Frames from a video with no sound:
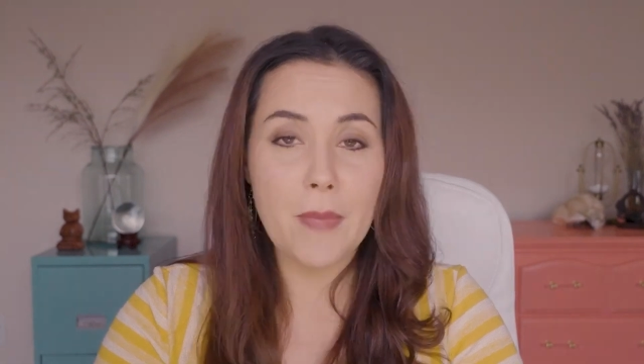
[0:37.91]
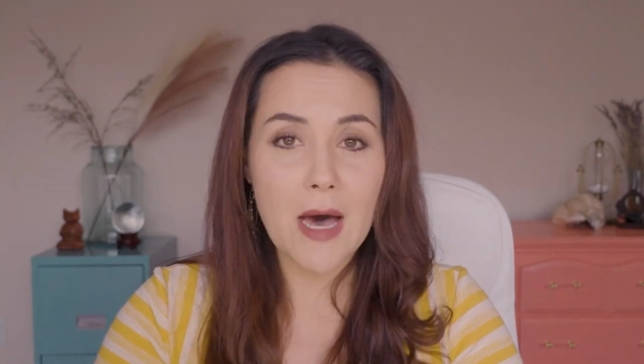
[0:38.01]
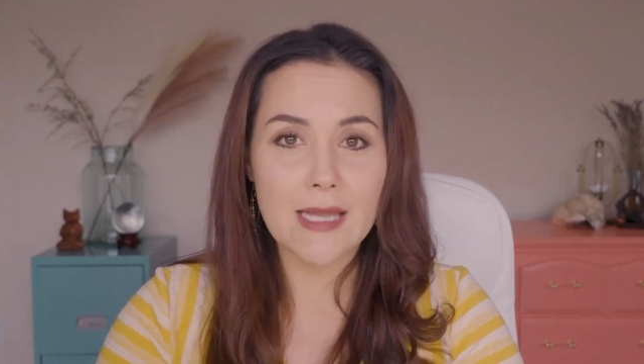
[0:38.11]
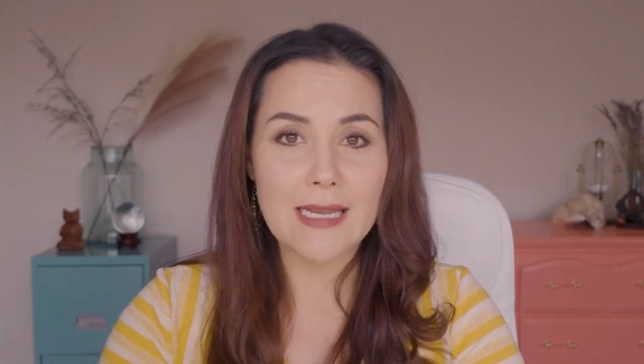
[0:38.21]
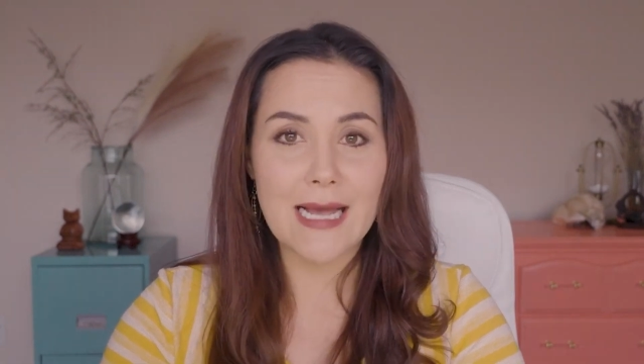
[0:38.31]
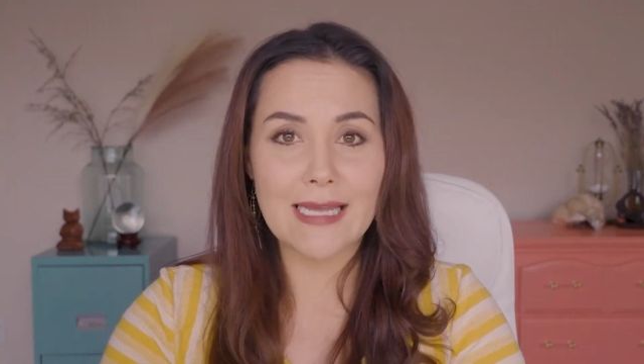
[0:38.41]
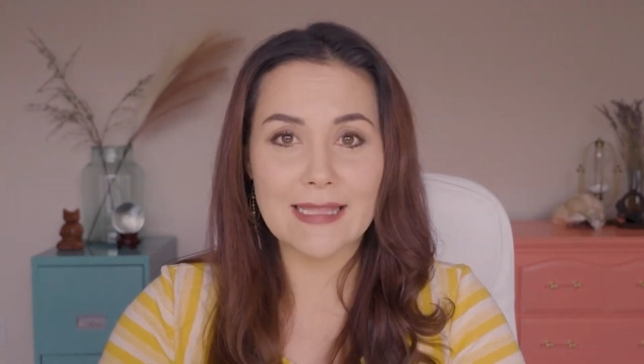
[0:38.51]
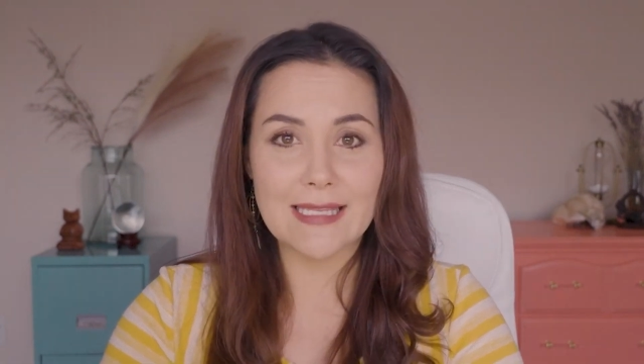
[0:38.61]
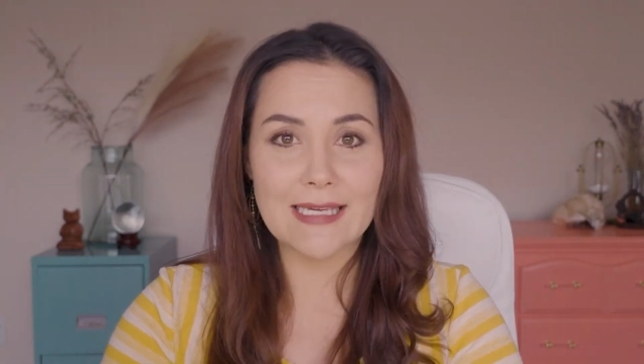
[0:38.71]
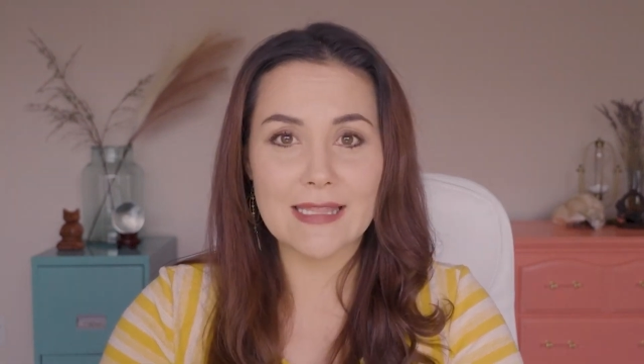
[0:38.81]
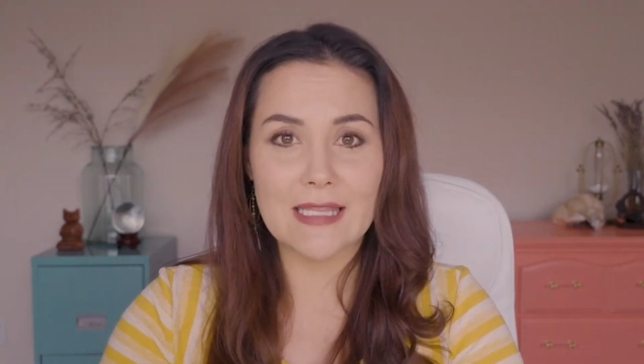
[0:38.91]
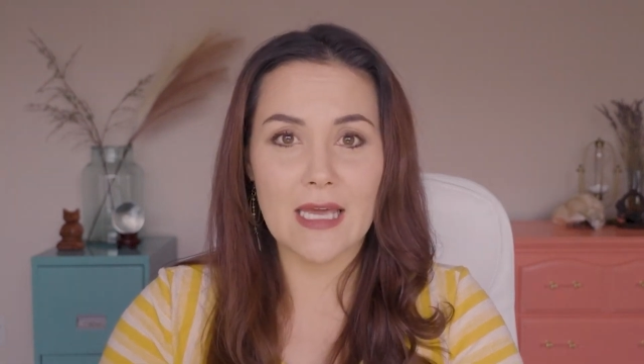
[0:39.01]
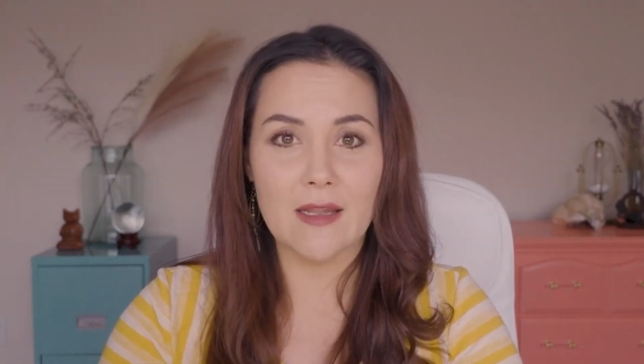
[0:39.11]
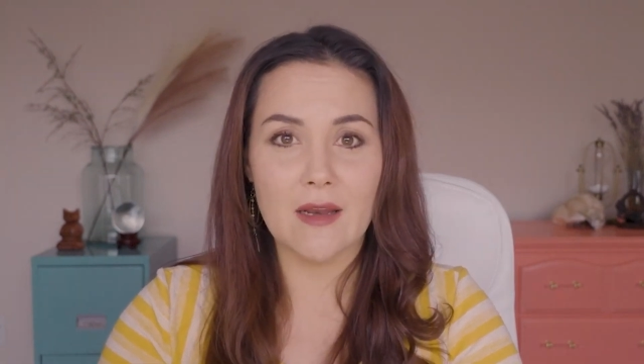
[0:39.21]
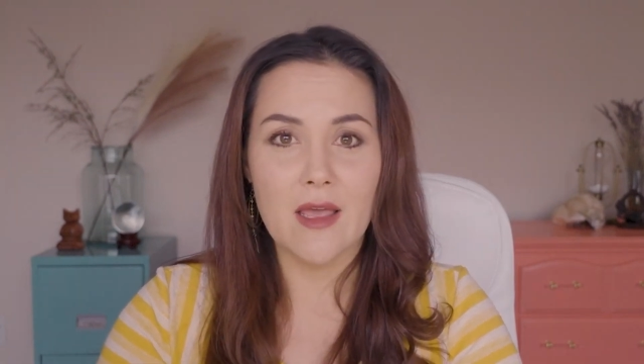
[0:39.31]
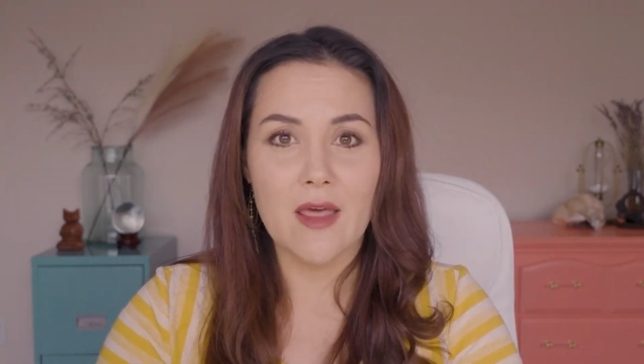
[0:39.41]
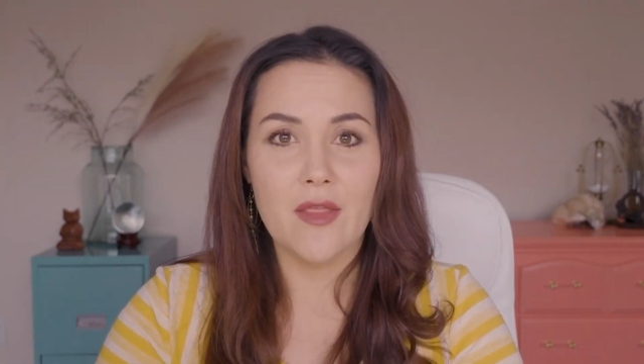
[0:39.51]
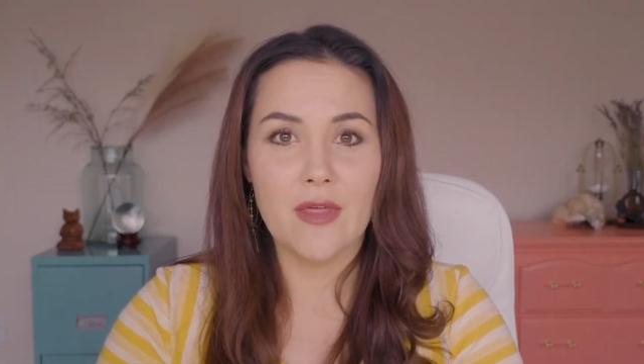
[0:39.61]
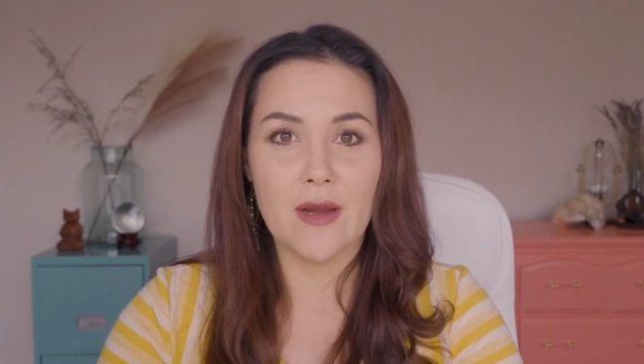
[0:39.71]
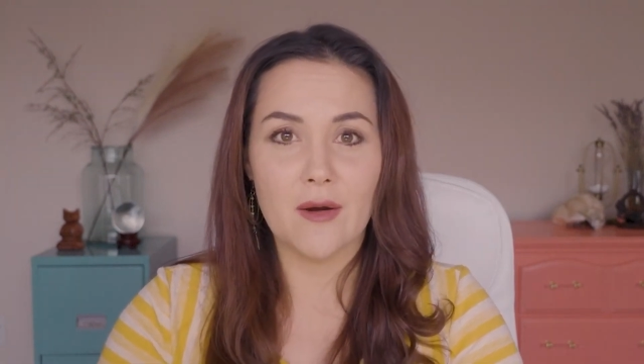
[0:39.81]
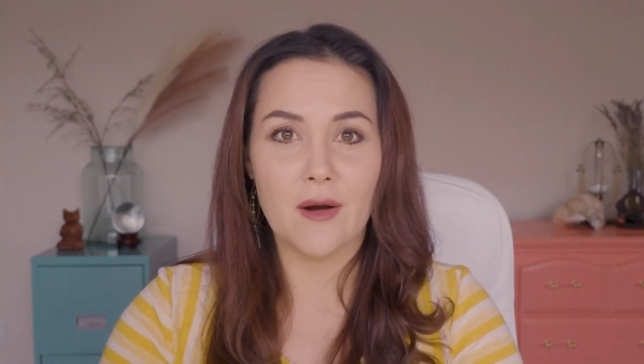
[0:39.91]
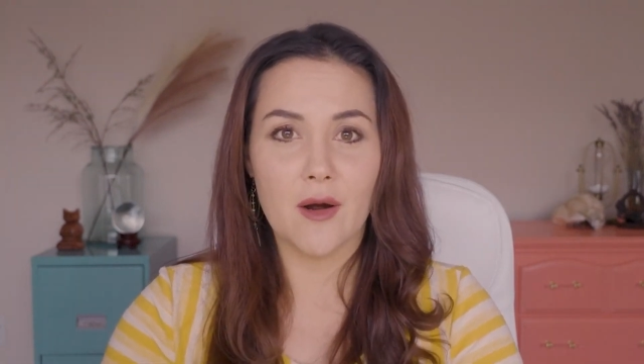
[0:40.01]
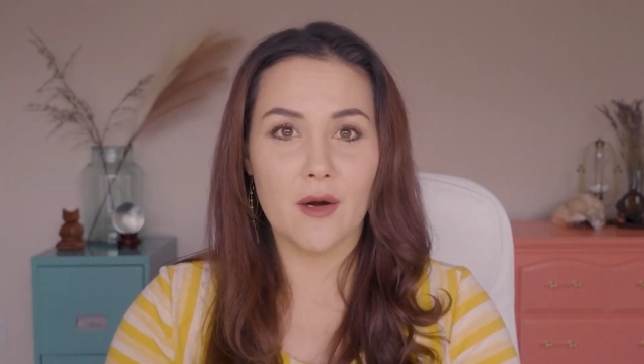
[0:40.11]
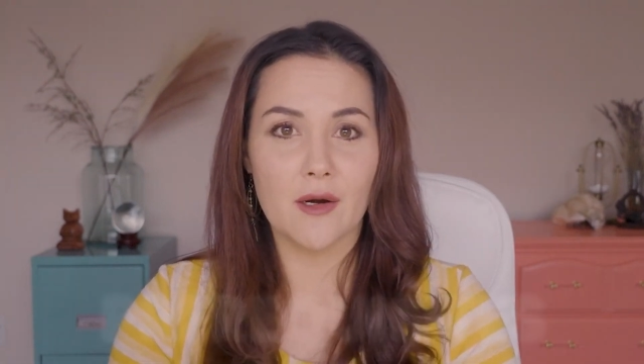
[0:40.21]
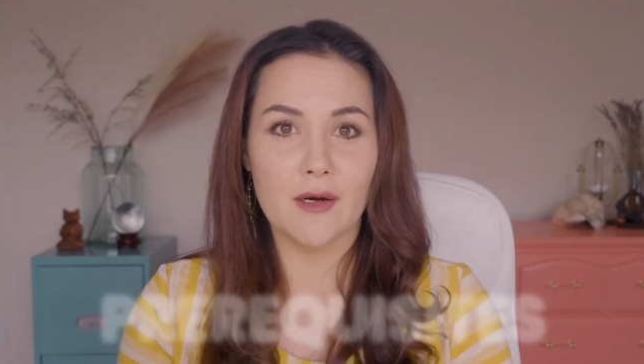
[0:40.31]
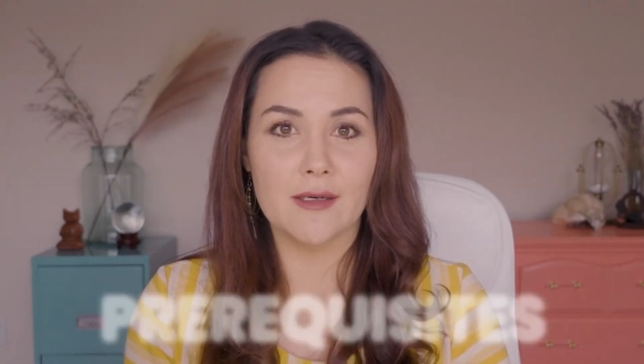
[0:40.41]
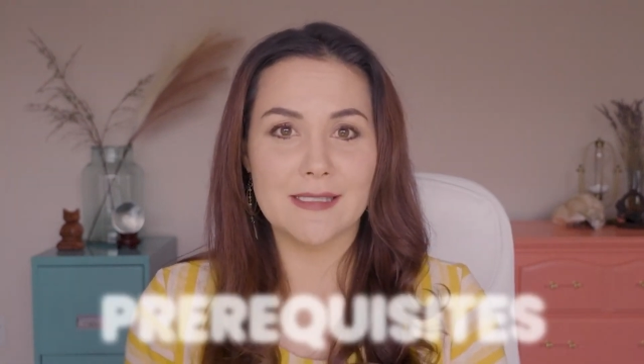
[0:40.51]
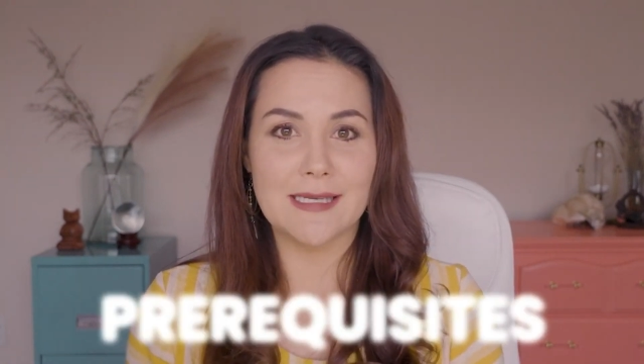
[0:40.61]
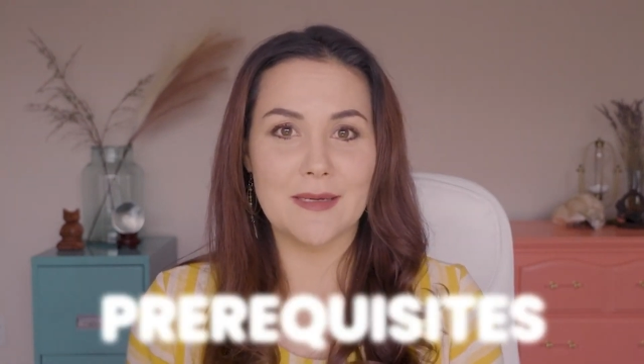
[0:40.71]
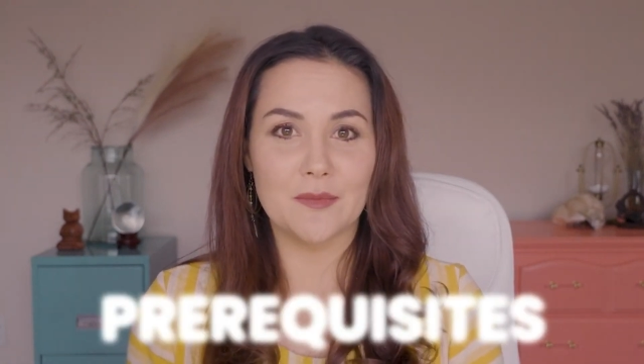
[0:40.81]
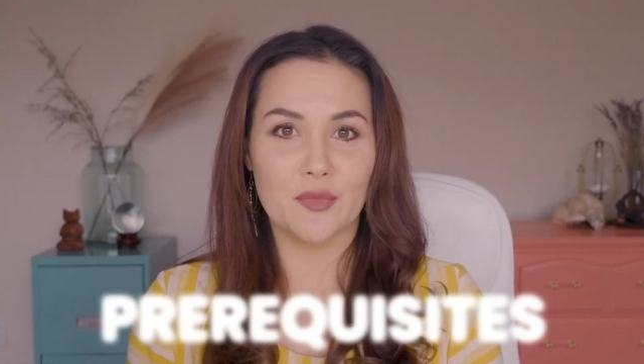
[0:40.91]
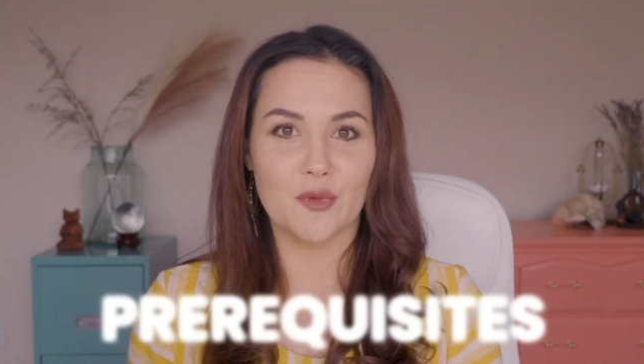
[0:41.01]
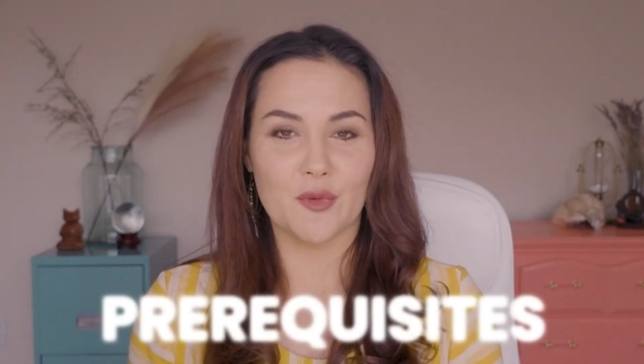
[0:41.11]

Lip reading: But I think that there are some